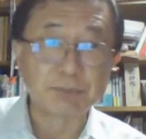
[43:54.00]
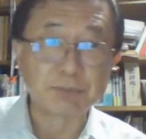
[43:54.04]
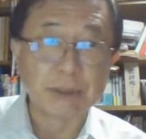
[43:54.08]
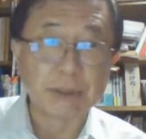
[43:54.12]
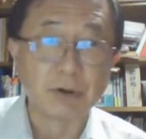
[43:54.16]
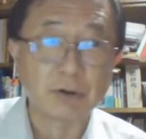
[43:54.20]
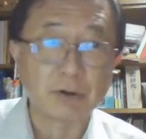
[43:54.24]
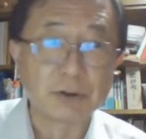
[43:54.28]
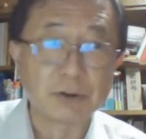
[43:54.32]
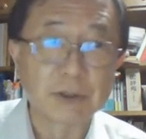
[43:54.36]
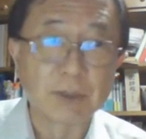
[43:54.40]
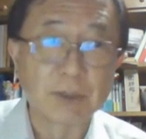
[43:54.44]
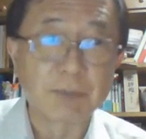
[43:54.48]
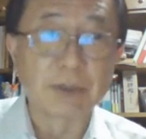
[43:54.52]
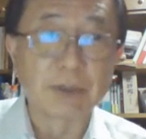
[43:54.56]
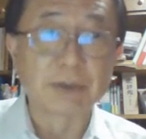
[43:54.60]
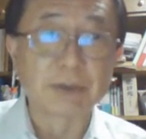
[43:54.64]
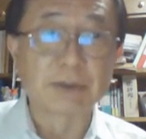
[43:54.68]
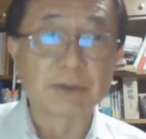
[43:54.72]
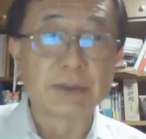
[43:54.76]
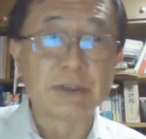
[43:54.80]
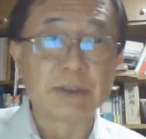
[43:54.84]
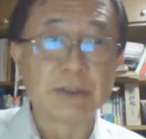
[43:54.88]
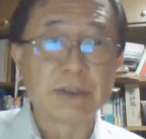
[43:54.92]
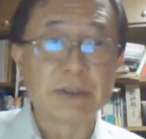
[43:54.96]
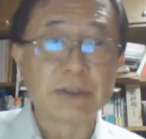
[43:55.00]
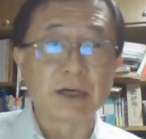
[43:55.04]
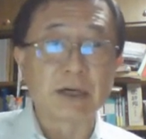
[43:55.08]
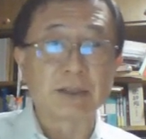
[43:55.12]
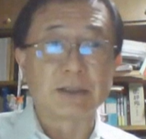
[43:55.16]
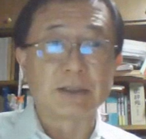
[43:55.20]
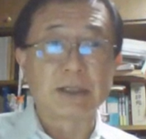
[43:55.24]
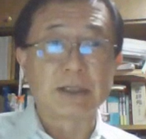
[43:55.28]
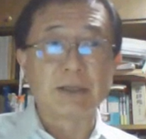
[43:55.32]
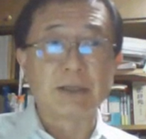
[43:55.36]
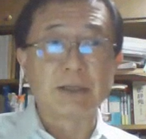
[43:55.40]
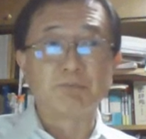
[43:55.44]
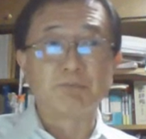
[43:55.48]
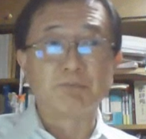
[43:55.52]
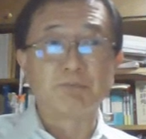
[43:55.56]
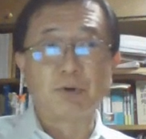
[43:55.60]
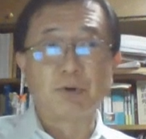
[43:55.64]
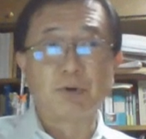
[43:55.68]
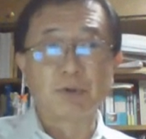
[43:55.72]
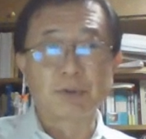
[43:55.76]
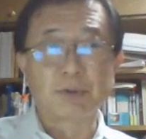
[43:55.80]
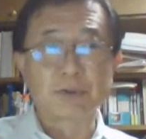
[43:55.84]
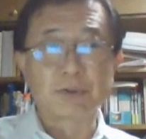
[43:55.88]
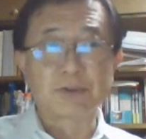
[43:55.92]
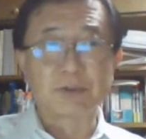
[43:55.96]
talked about the
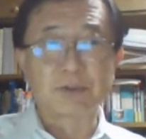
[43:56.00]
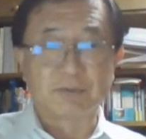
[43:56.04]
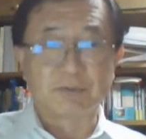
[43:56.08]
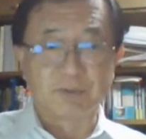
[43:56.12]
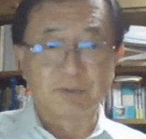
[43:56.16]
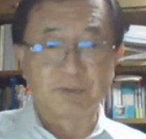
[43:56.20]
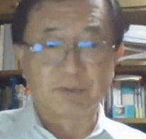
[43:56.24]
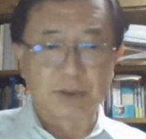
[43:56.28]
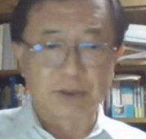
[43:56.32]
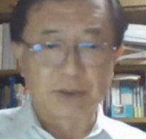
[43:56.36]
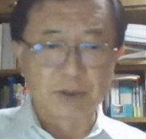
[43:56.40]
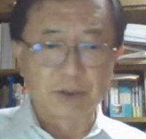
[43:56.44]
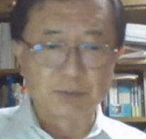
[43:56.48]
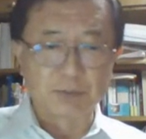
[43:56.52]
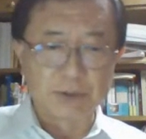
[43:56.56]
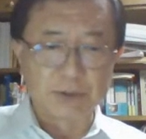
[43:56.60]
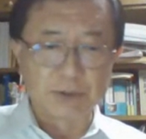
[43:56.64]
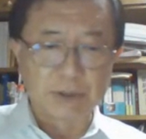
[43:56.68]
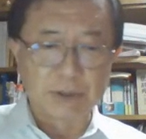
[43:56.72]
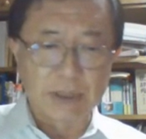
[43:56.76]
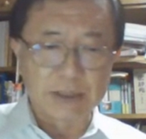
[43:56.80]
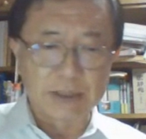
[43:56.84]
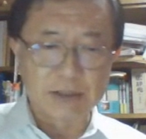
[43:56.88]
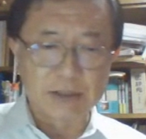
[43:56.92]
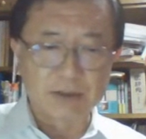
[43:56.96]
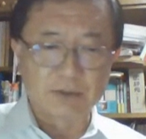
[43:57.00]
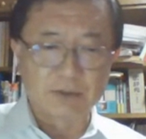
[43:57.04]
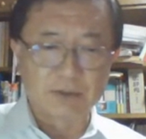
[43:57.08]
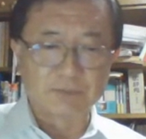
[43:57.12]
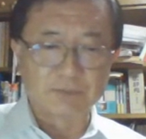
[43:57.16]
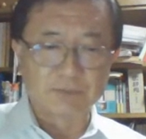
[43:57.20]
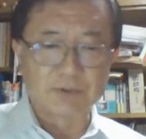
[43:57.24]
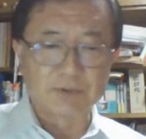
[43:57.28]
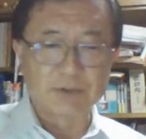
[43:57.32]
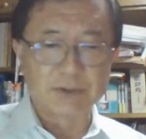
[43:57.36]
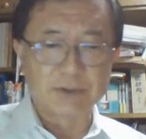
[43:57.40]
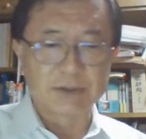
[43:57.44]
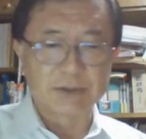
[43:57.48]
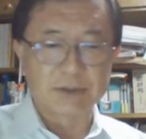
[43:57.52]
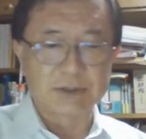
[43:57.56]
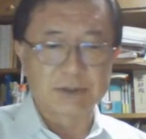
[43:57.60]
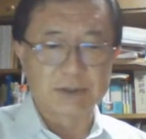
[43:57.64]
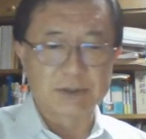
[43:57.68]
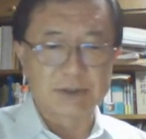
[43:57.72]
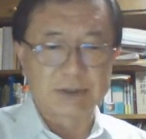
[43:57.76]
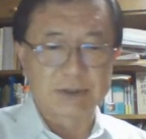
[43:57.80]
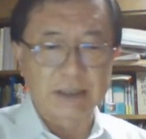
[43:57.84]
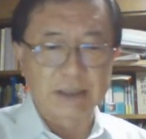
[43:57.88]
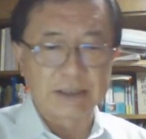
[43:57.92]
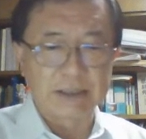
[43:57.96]
importance of accumulation of
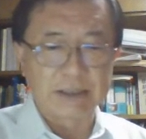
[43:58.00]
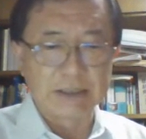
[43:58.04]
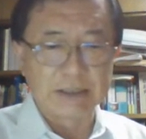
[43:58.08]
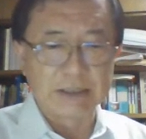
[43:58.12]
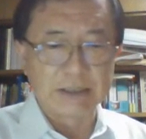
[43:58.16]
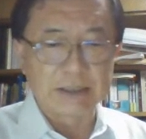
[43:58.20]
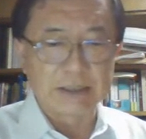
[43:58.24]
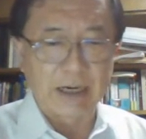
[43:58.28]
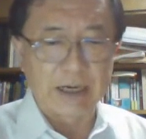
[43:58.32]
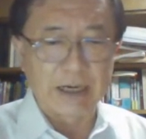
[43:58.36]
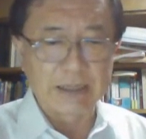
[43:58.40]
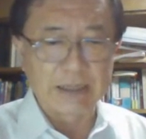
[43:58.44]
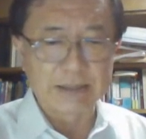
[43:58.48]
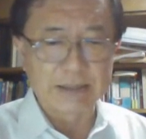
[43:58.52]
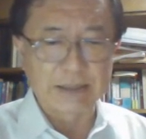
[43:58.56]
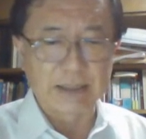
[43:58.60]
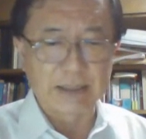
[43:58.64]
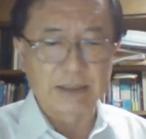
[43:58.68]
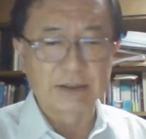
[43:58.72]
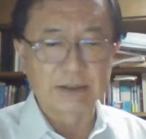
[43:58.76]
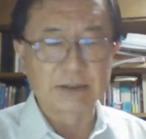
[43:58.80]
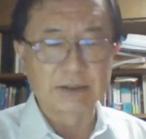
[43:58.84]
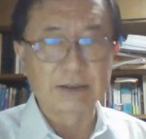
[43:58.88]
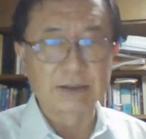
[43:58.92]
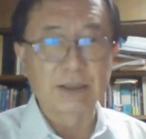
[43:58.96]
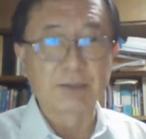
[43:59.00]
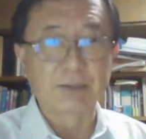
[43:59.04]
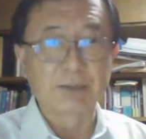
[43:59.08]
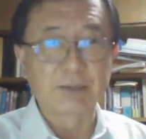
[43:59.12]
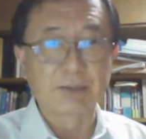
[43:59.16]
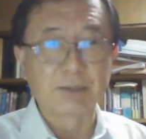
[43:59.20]
steady kaizen,